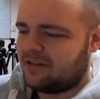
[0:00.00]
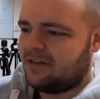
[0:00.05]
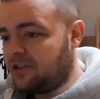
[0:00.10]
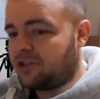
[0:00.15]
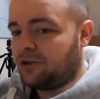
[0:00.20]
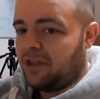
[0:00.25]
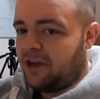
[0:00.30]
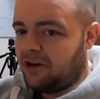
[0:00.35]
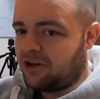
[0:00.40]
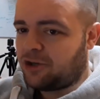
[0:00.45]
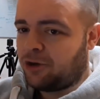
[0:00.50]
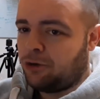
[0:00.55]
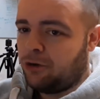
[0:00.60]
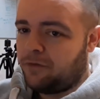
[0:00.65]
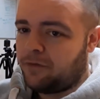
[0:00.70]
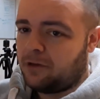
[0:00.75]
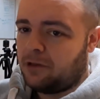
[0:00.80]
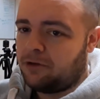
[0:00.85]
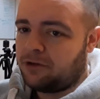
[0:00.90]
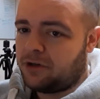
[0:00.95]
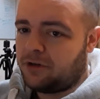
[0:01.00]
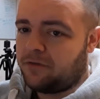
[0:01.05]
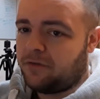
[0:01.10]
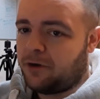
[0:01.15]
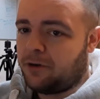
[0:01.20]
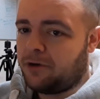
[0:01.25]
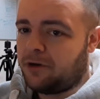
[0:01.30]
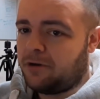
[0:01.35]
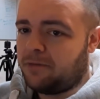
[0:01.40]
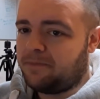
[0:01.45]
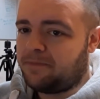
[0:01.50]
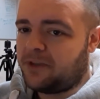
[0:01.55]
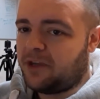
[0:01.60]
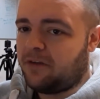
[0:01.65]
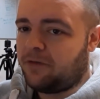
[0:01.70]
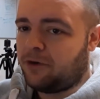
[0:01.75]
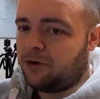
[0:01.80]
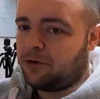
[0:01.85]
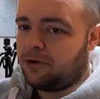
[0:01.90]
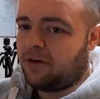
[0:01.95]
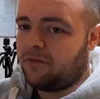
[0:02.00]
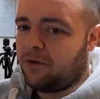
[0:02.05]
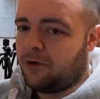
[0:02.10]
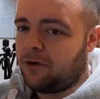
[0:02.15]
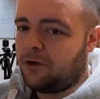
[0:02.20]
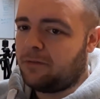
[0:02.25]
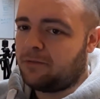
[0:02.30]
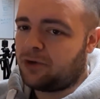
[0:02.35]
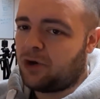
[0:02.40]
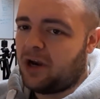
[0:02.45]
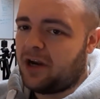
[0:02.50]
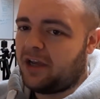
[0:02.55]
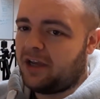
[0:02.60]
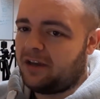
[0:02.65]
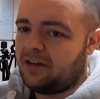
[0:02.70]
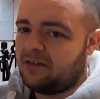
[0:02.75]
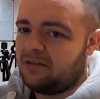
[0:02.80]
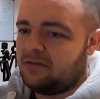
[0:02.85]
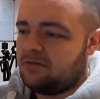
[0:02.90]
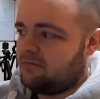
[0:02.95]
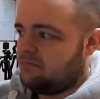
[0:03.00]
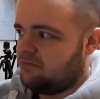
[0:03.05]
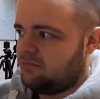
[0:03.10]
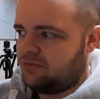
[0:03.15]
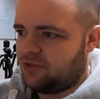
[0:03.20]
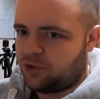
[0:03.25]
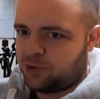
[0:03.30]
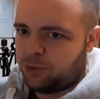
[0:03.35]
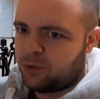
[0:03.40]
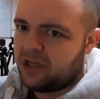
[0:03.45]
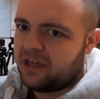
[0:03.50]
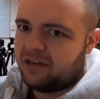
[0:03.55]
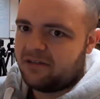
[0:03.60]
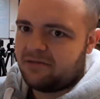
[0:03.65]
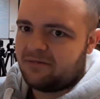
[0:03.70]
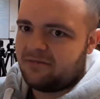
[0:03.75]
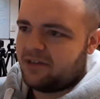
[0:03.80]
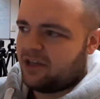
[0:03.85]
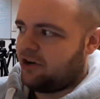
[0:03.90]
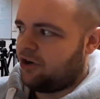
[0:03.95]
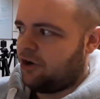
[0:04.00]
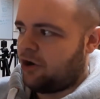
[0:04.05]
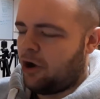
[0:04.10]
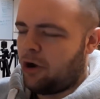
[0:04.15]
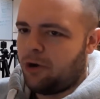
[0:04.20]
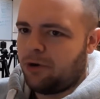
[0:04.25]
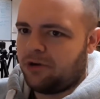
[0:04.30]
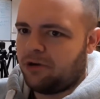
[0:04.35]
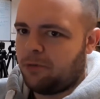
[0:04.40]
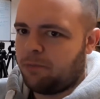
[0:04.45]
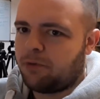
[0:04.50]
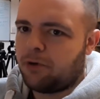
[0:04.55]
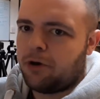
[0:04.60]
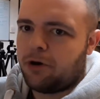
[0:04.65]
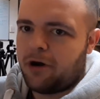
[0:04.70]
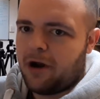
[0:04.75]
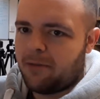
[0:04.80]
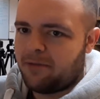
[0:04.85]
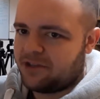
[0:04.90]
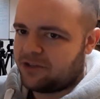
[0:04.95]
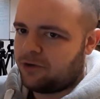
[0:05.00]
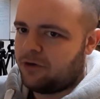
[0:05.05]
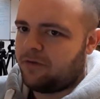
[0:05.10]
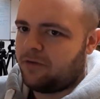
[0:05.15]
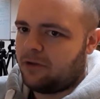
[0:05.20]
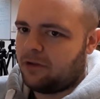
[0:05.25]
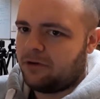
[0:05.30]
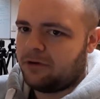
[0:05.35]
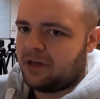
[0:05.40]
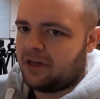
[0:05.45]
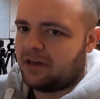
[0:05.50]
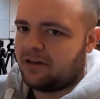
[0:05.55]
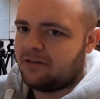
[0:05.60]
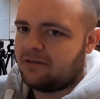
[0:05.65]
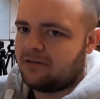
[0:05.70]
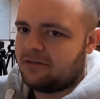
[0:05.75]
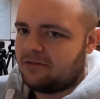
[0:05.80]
So there's your overload on volume. If you're doing volume training, sweet, there you go. Your program is overloading.